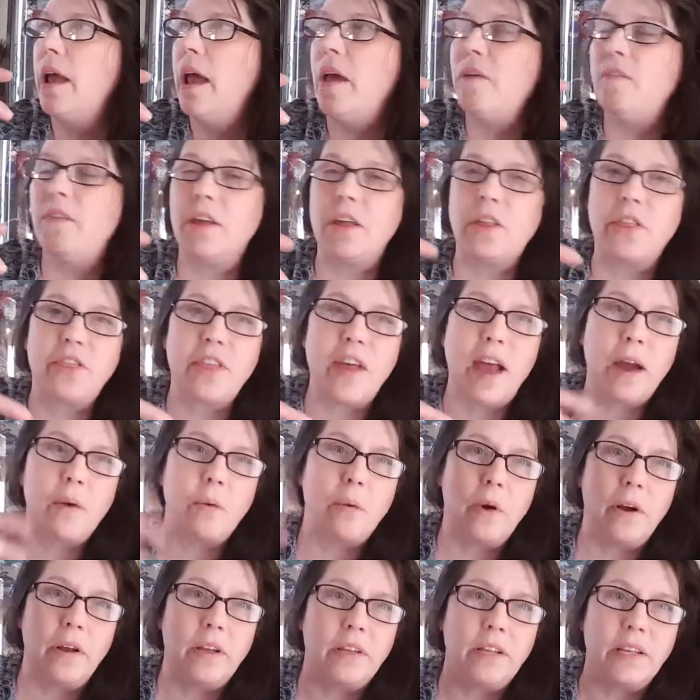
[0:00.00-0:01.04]
having
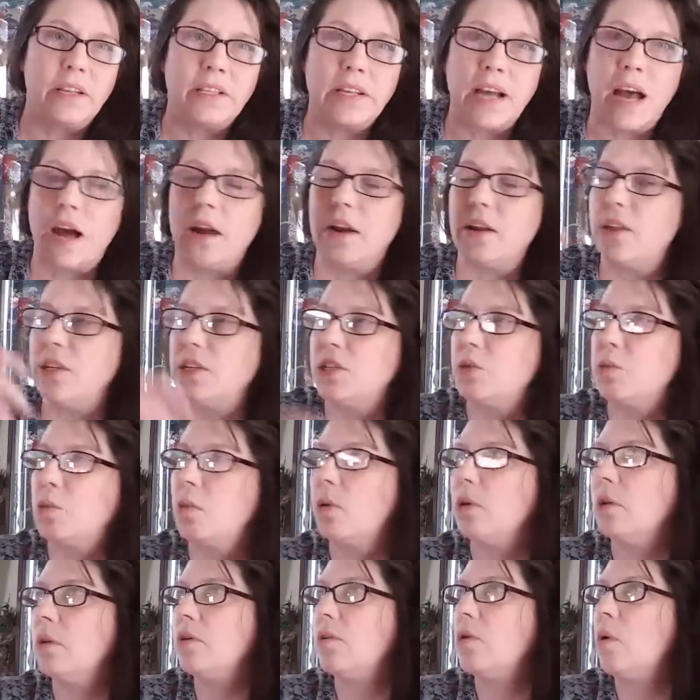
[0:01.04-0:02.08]
thyroid that's out of this
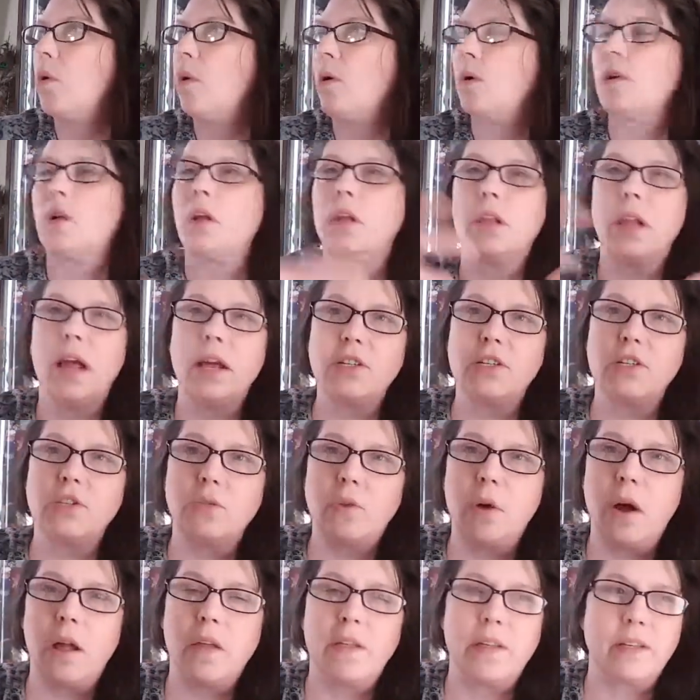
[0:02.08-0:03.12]
world, or
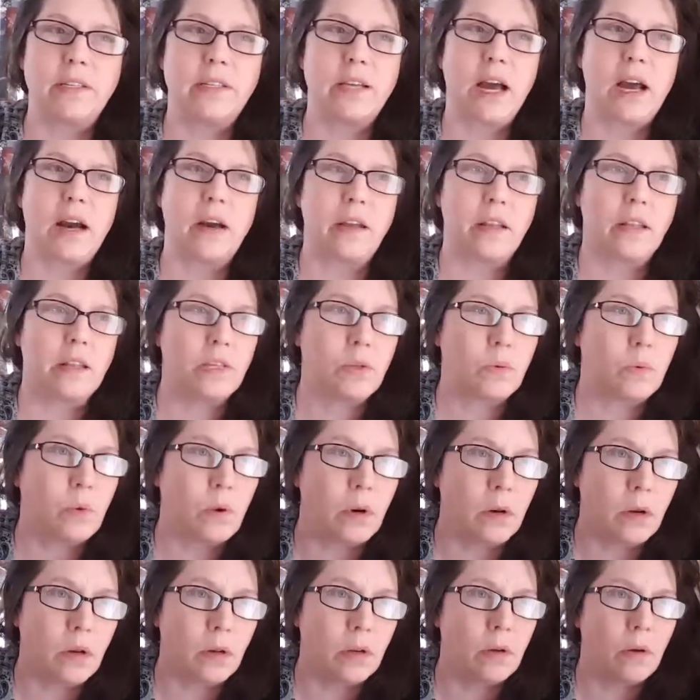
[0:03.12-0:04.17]
cholesterol that's out of this
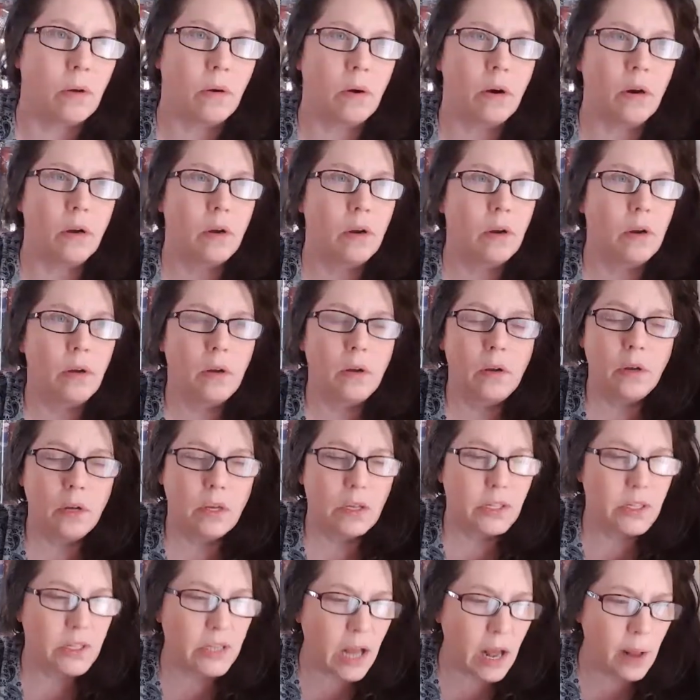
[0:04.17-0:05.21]
world, or
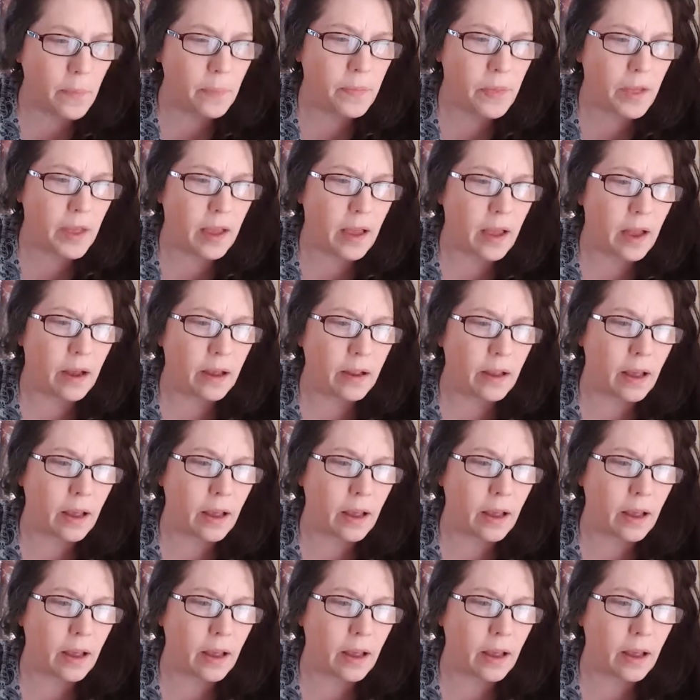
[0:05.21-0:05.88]
something,